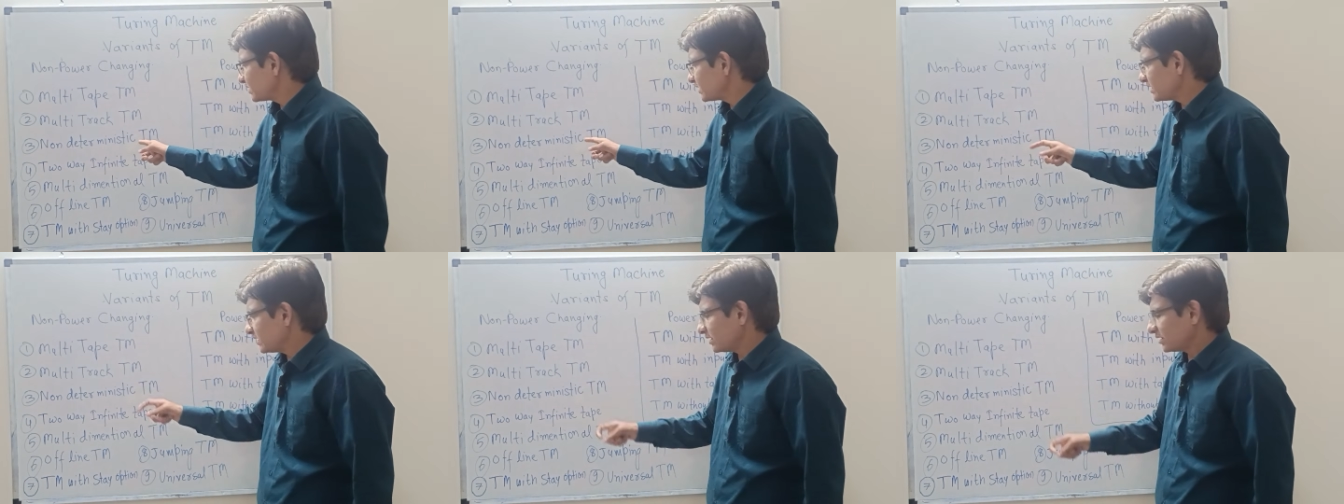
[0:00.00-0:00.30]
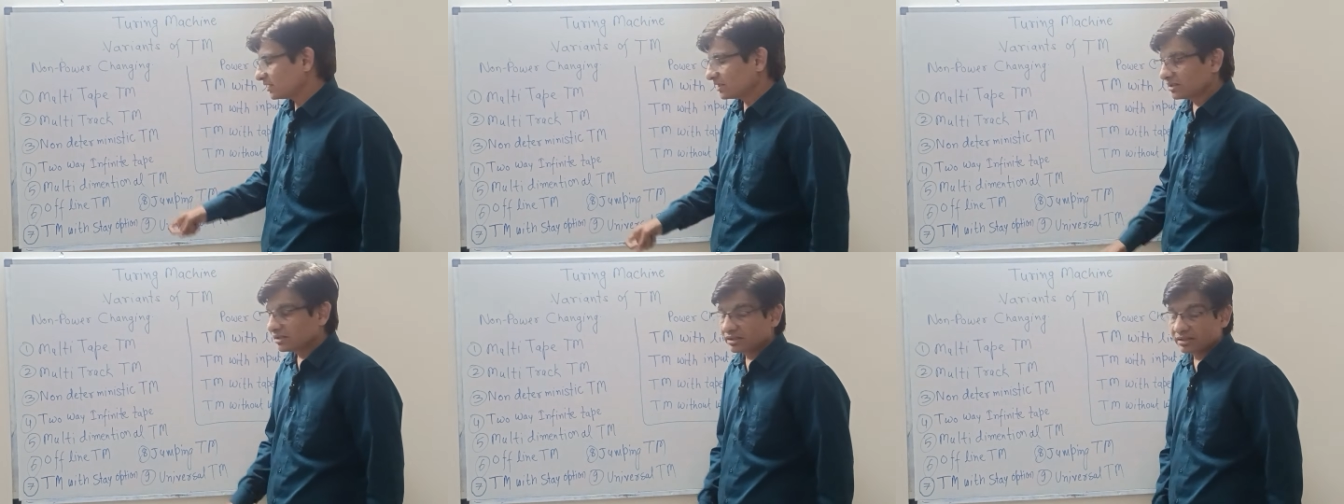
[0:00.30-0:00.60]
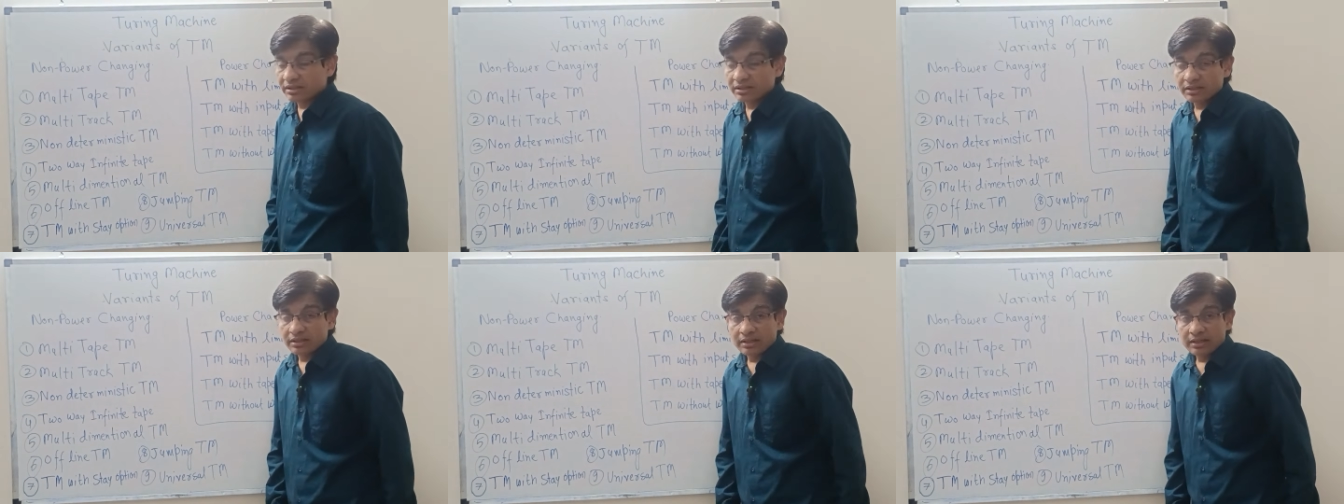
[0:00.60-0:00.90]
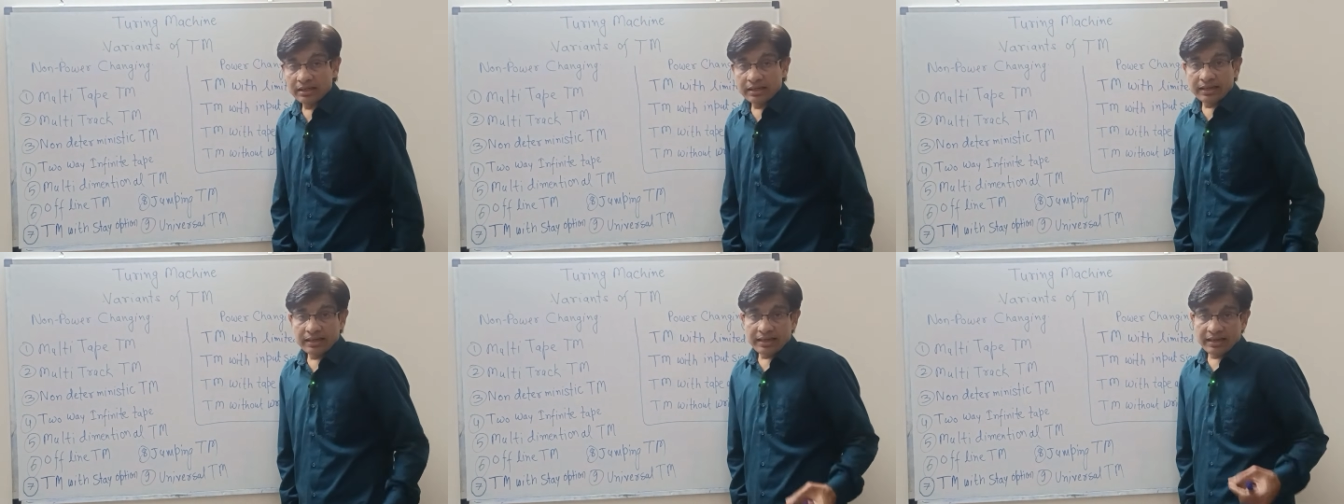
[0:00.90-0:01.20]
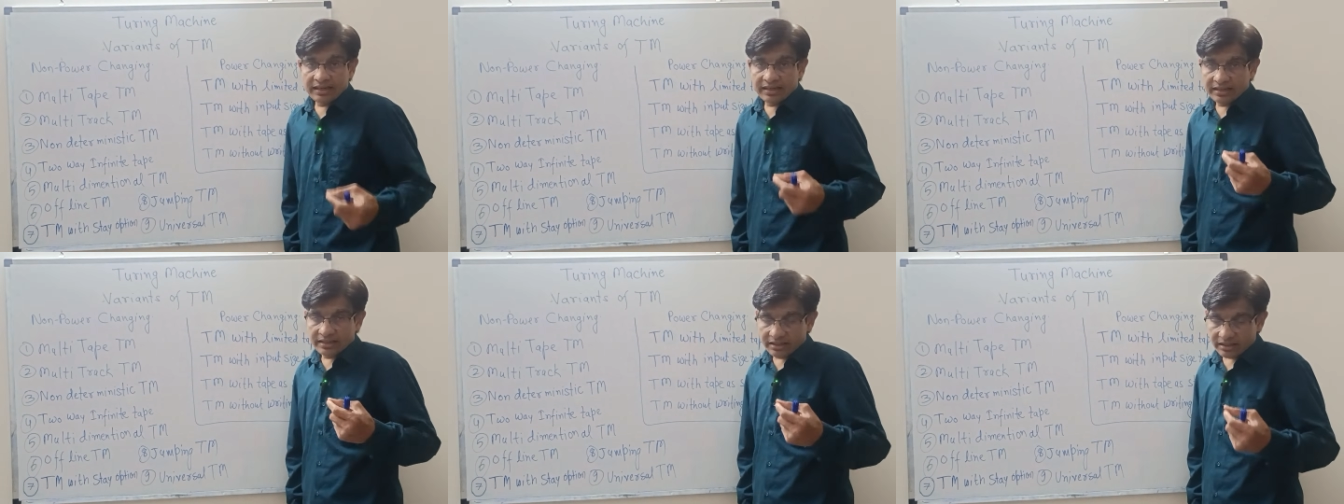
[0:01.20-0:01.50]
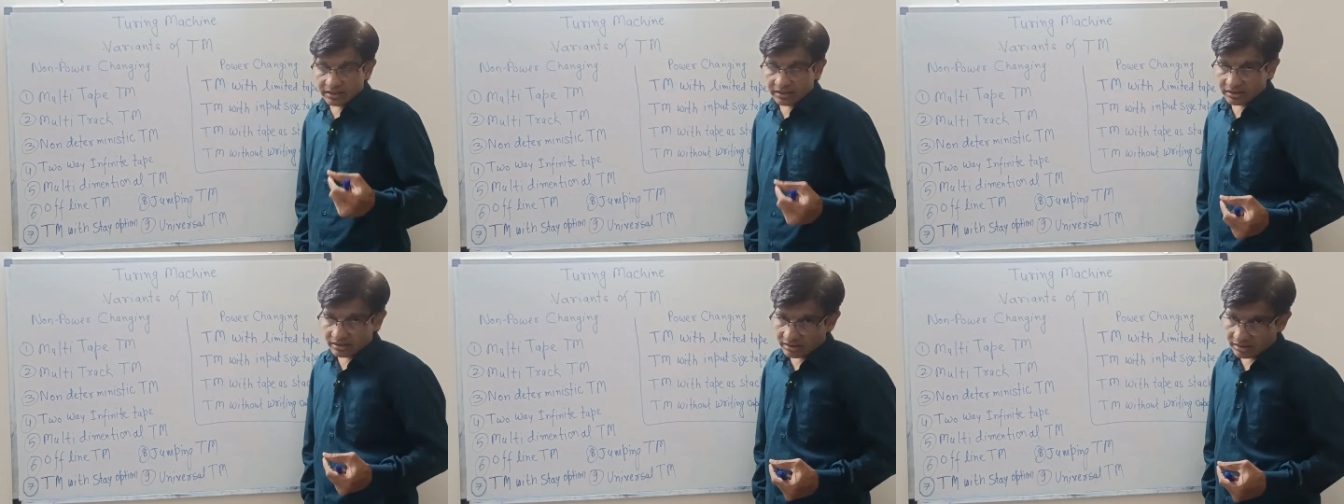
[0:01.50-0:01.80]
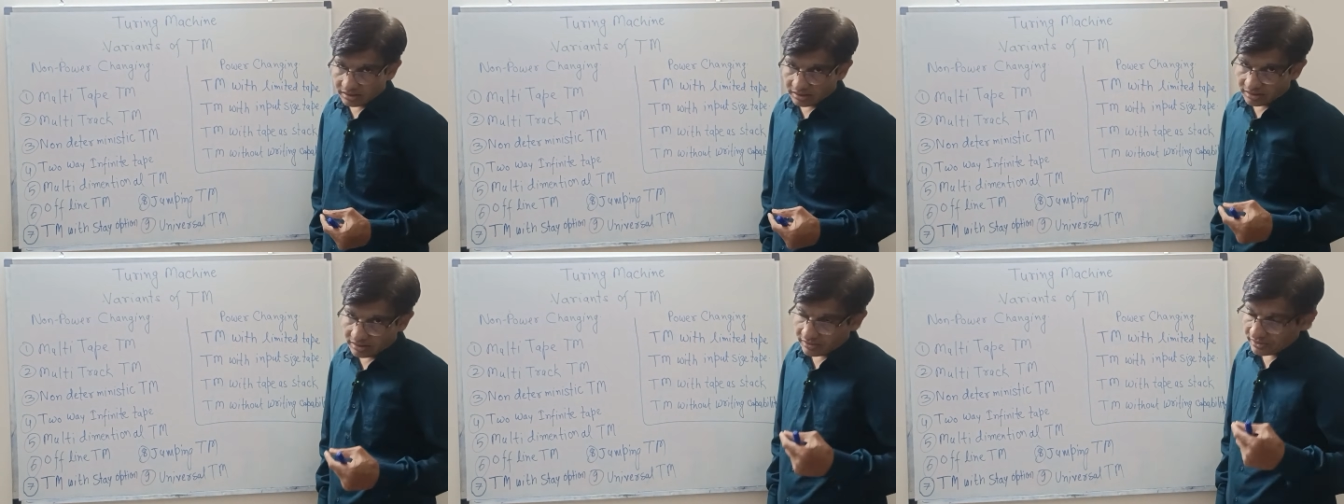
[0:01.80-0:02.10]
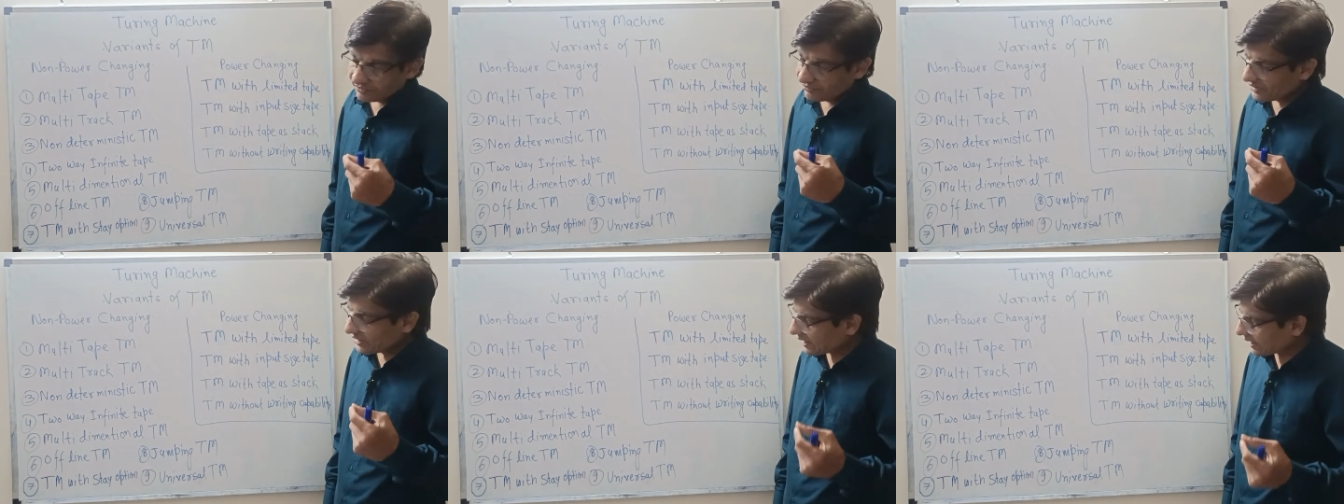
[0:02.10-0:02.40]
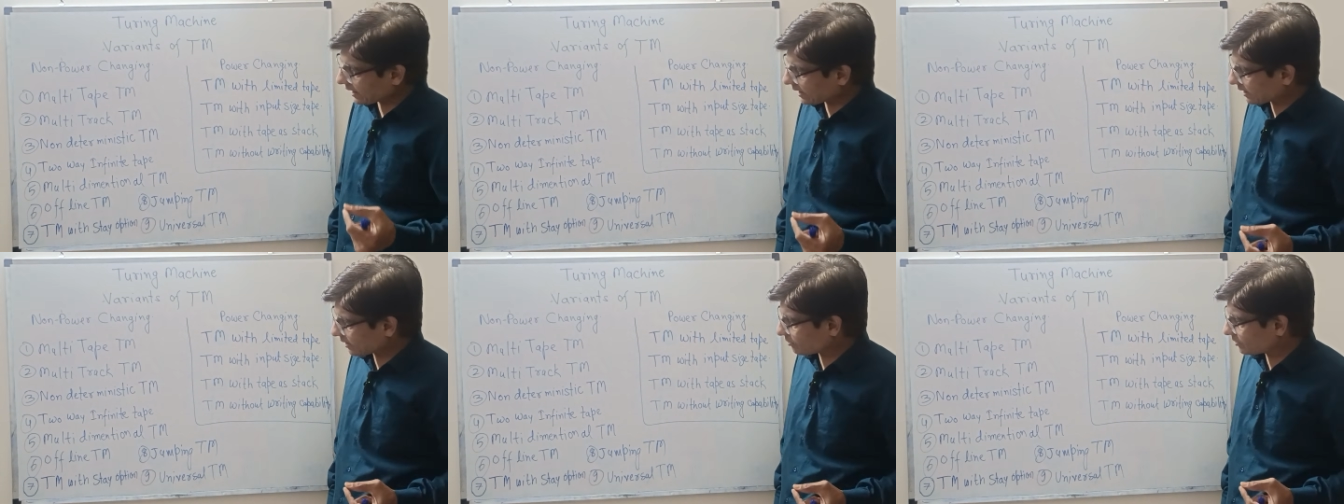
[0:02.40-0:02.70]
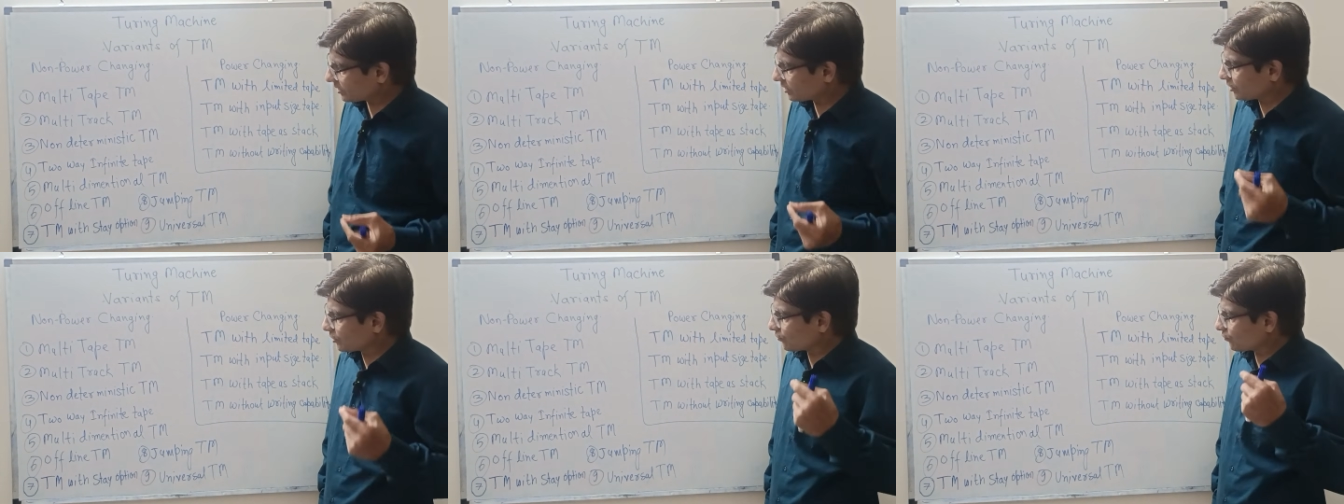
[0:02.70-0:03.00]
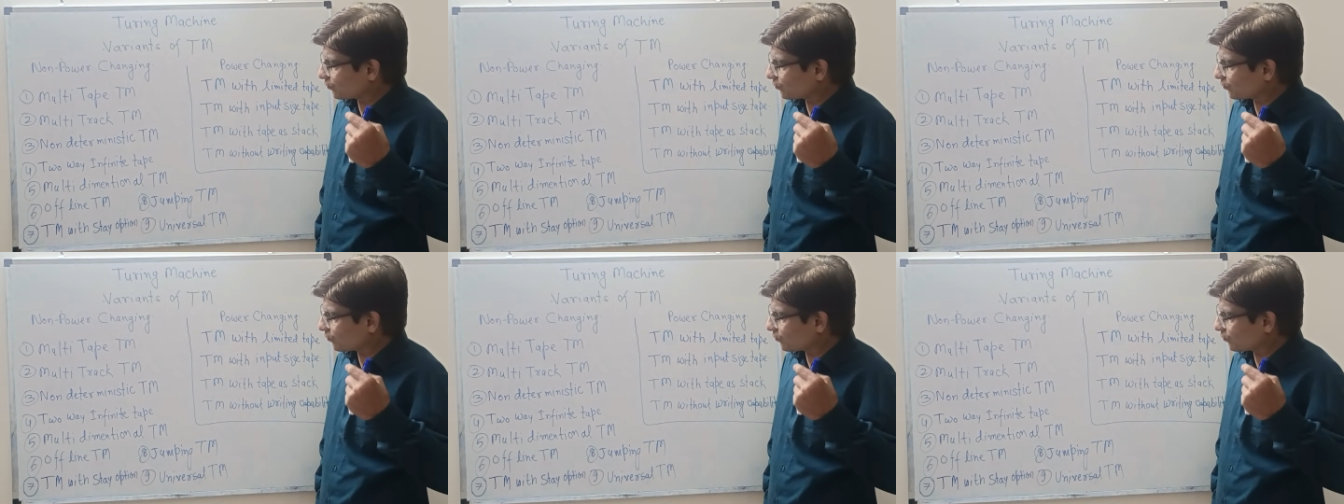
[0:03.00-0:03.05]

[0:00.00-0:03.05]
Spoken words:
machine. Here we have